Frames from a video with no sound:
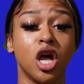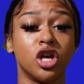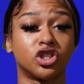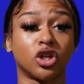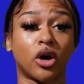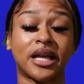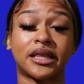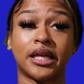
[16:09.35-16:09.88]

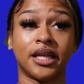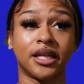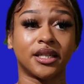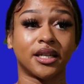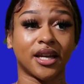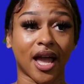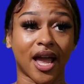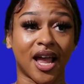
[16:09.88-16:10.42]
So at the end of
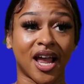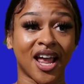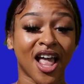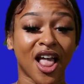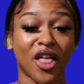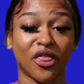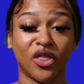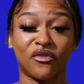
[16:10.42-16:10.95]
the night,
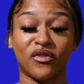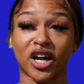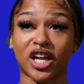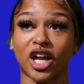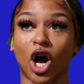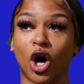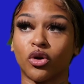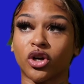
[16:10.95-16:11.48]
the
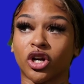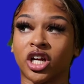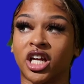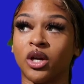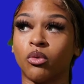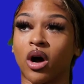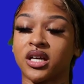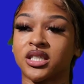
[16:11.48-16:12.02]
fucking owner,
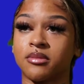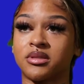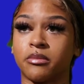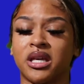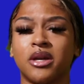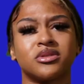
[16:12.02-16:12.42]
he walks up to me.